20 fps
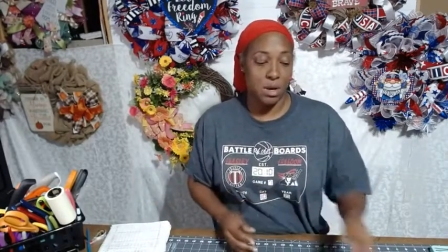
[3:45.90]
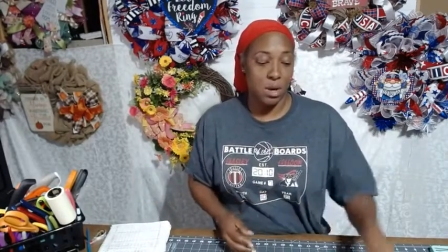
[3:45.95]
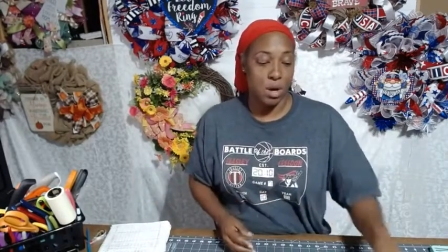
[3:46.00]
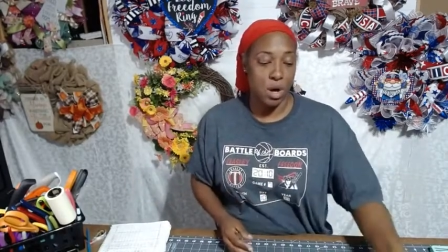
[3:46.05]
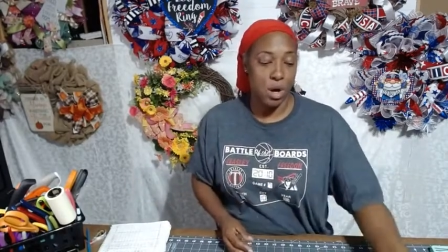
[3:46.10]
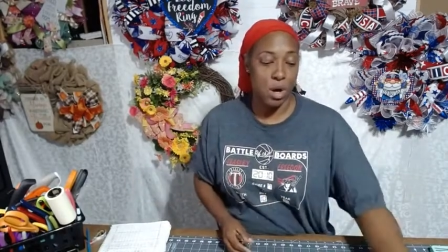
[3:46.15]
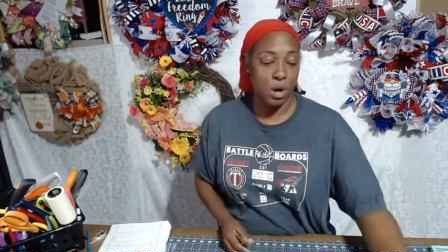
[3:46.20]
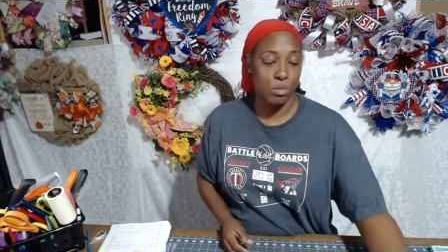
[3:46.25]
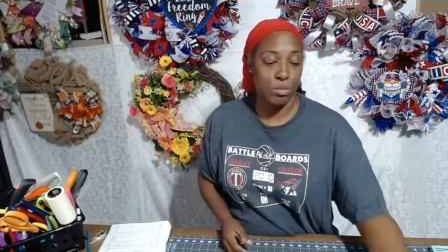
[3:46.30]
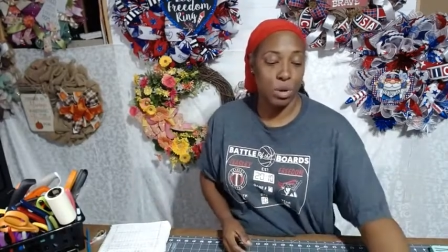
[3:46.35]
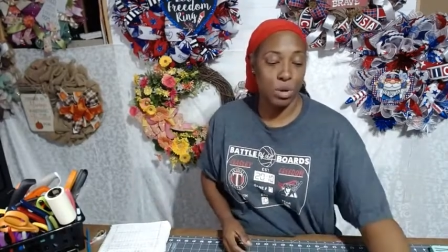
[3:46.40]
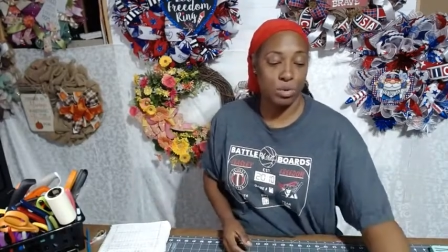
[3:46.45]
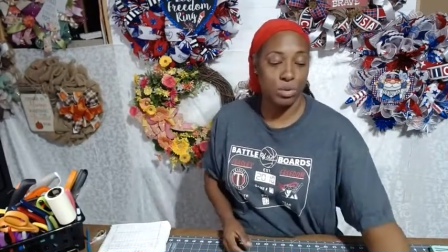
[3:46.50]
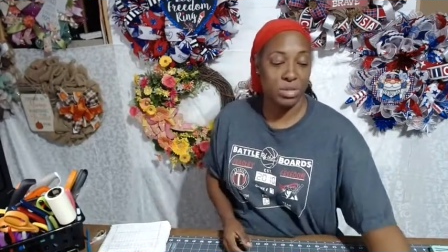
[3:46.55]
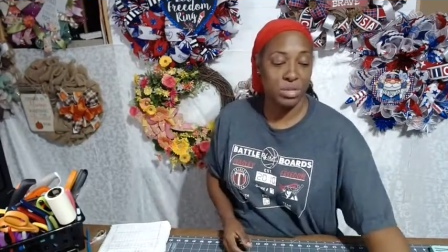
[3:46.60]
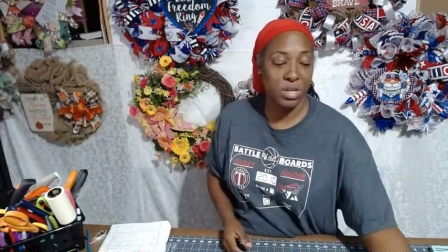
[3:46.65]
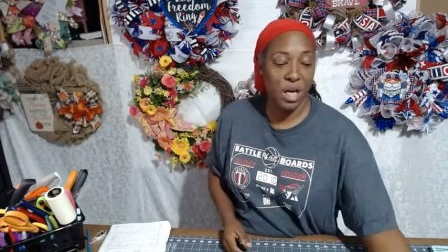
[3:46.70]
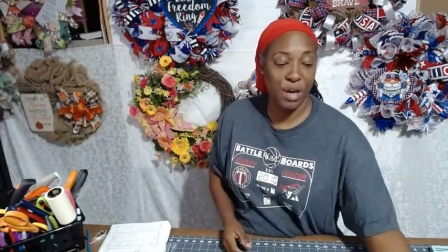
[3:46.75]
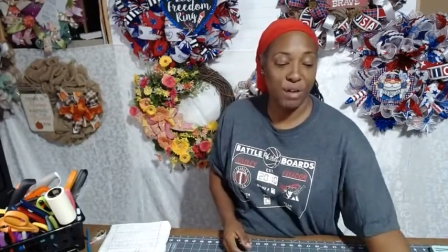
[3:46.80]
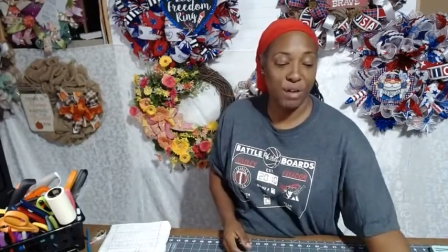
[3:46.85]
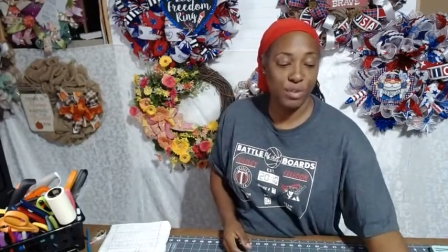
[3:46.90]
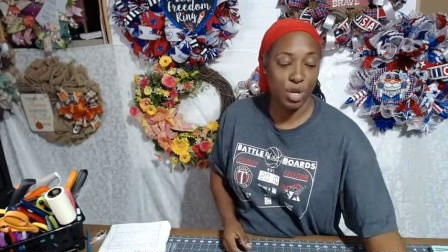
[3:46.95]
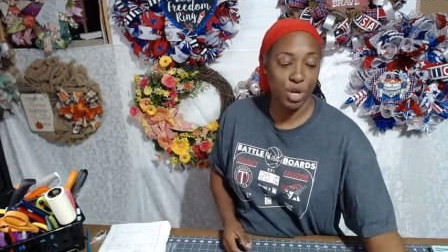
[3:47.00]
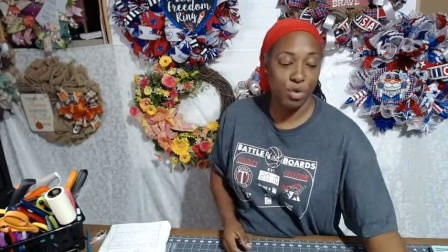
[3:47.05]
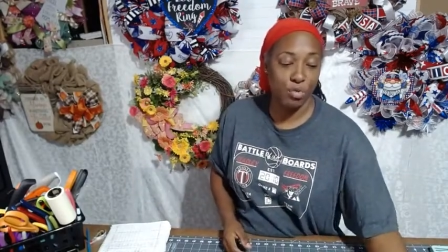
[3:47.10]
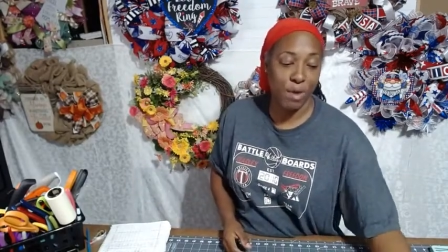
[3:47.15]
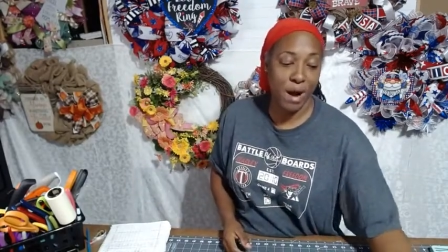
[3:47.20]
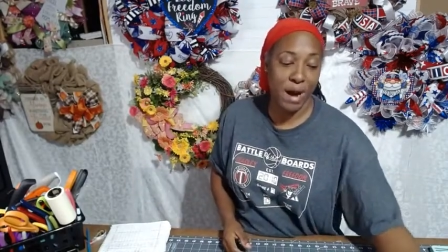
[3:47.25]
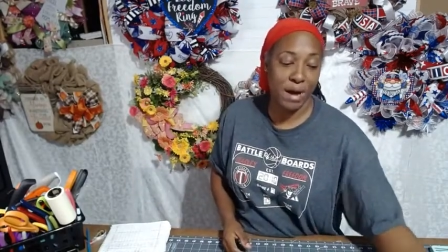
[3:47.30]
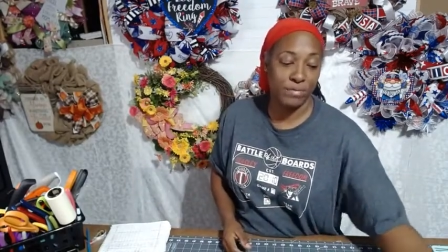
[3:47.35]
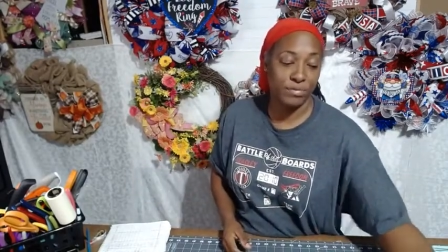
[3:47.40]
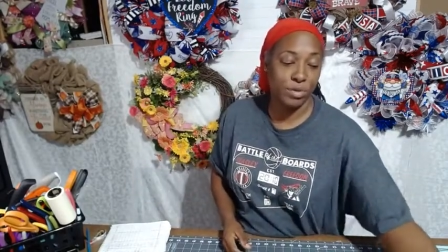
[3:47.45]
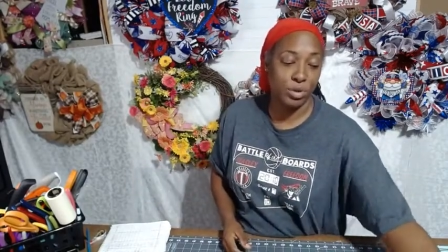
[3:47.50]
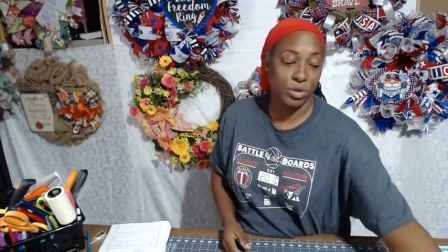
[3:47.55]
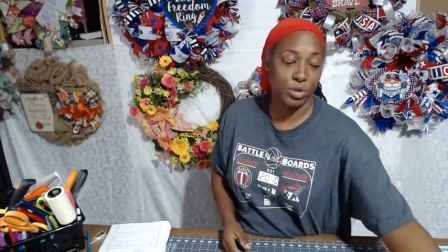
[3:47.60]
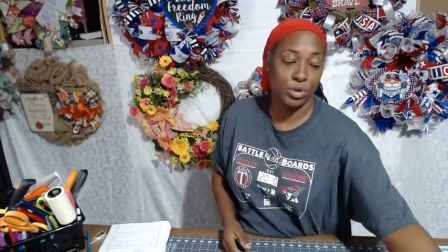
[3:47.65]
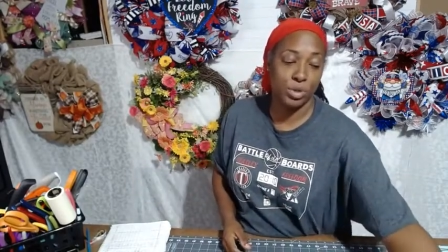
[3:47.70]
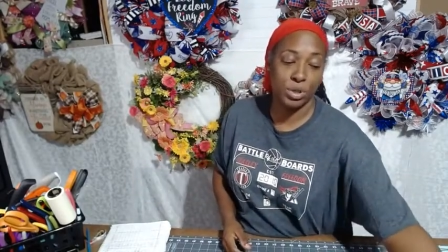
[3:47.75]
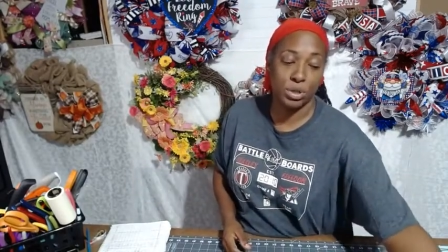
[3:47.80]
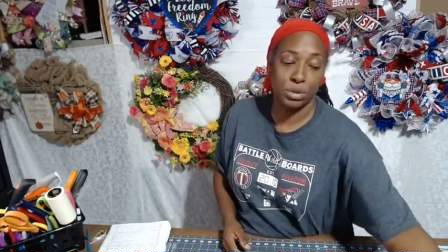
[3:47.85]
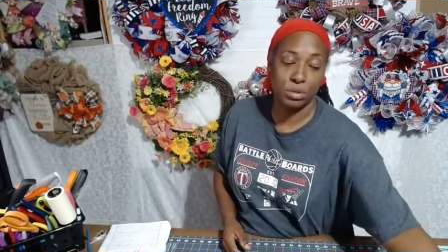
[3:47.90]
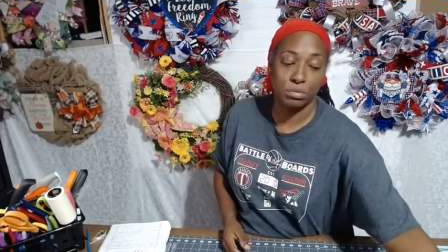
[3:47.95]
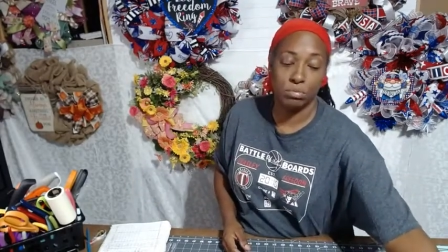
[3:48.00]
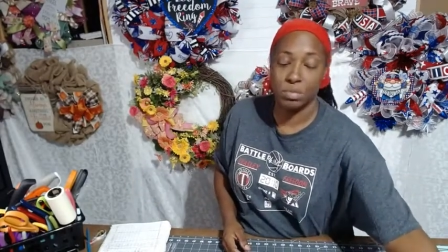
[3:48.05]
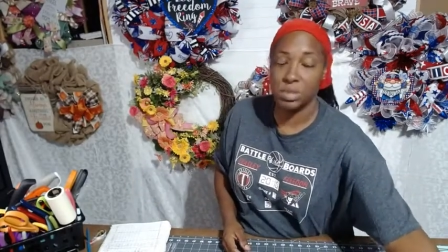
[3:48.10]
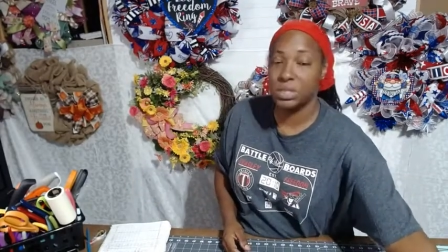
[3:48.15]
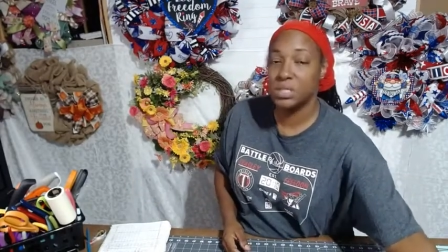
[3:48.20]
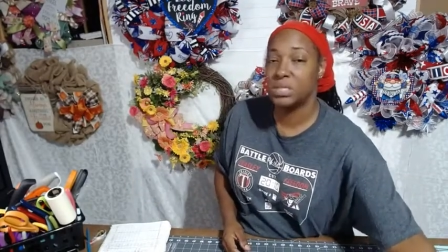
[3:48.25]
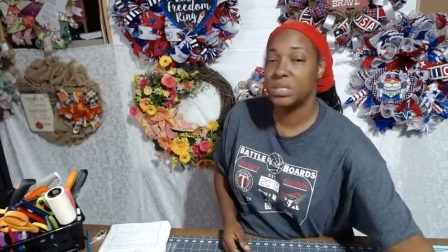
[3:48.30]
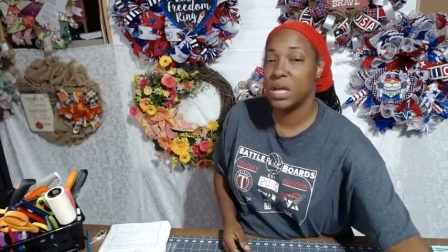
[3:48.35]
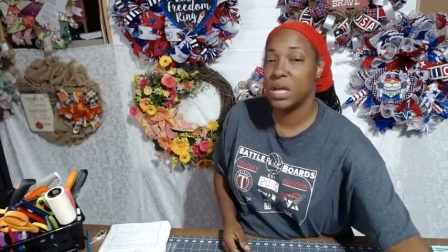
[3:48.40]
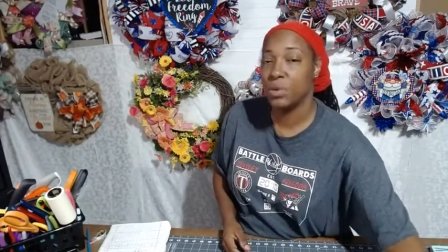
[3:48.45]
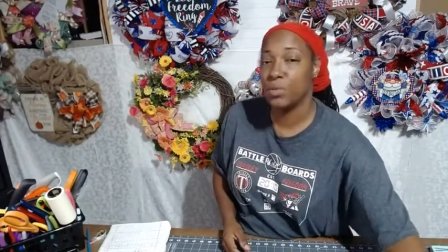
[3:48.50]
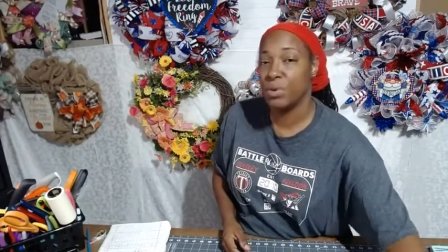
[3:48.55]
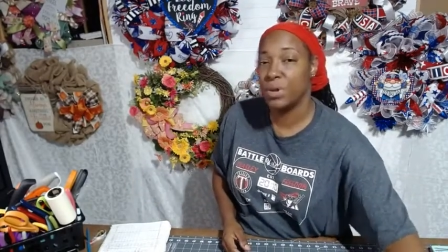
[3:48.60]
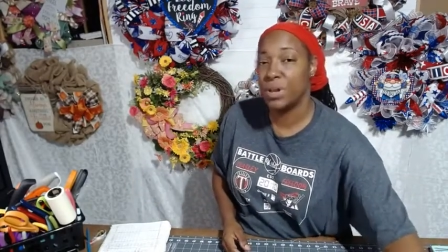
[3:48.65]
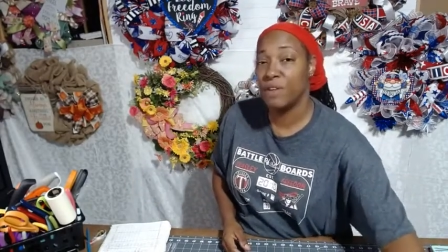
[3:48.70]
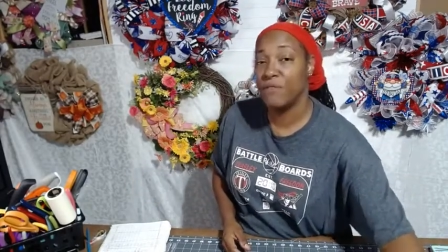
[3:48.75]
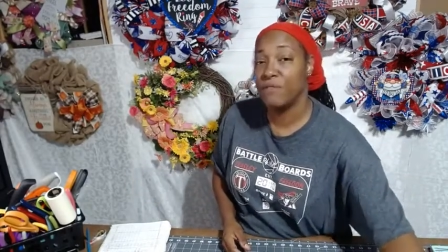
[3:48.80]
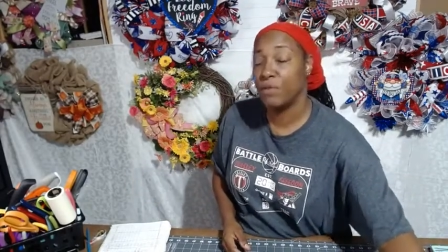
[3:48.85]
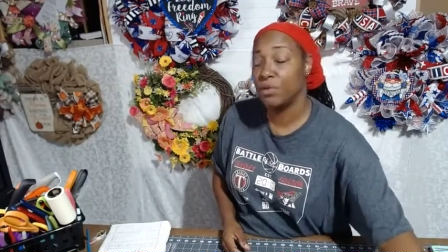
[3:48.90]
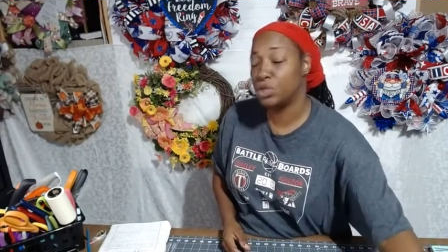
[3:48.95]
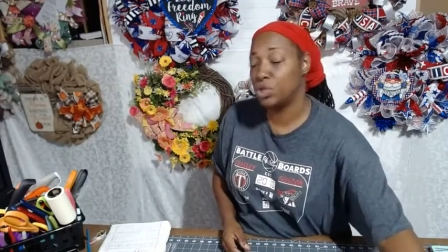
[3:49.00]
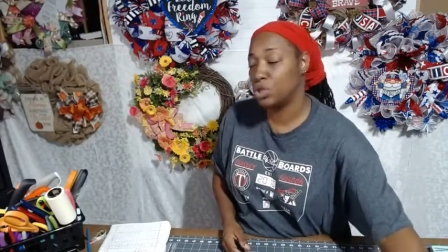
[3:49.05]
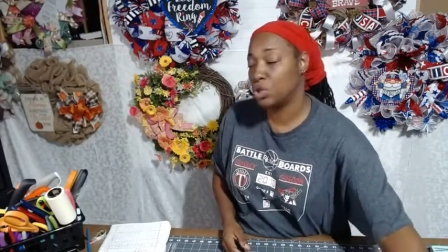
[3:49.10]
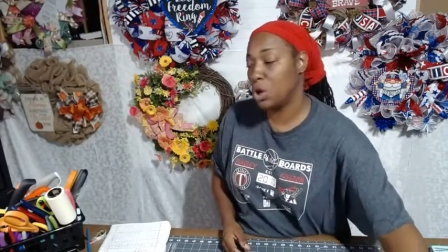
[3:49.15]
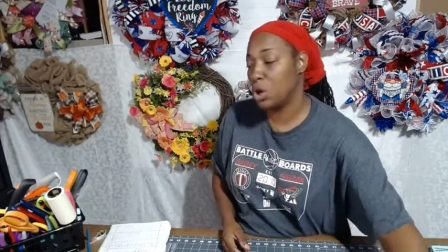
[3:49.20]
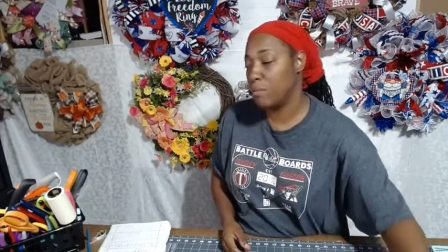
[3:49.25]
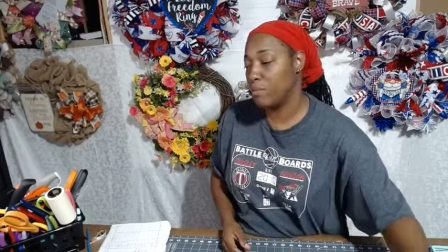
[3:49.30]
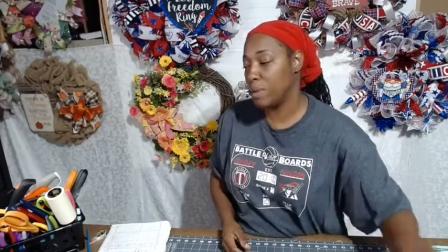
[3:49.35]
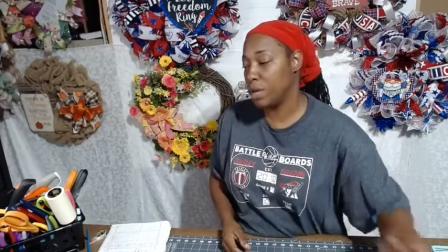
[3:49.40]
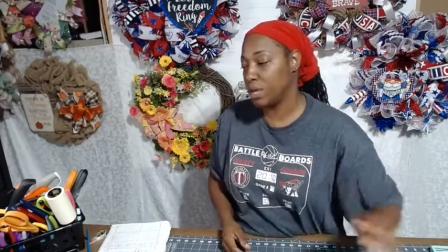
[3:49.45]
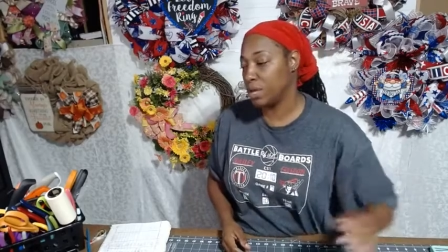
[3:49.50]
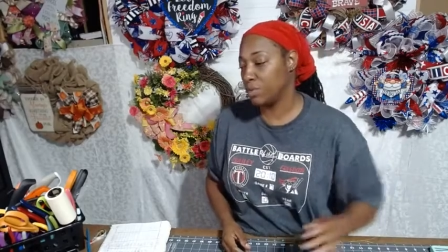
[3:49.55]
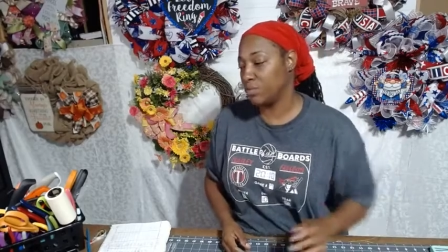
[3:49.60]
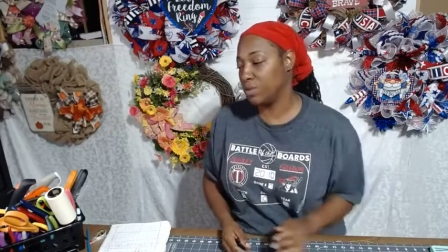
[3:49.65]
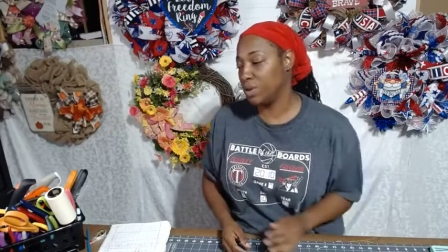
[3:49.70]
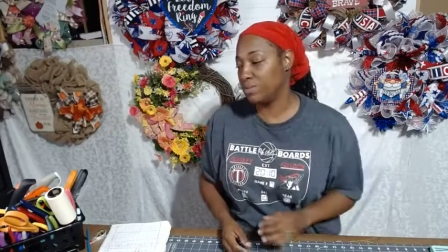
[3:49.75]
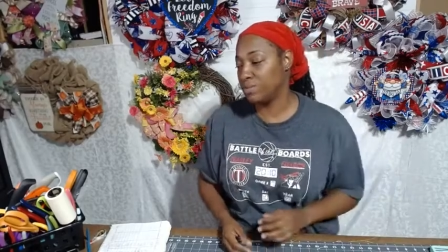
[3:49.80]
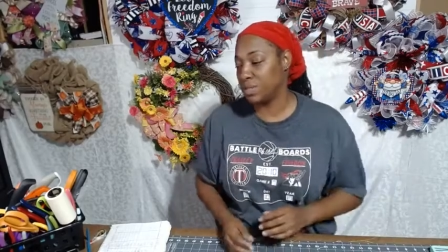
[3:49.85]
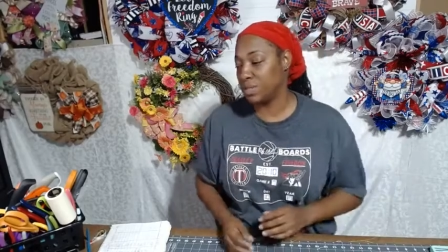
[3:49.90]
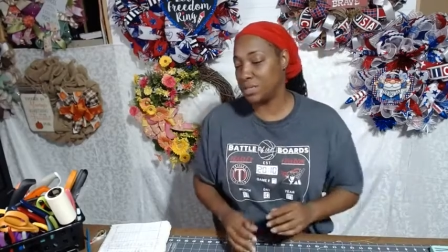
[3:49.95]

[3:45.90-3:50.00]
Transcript: almost every crafter's mistake when they first start making wreaths,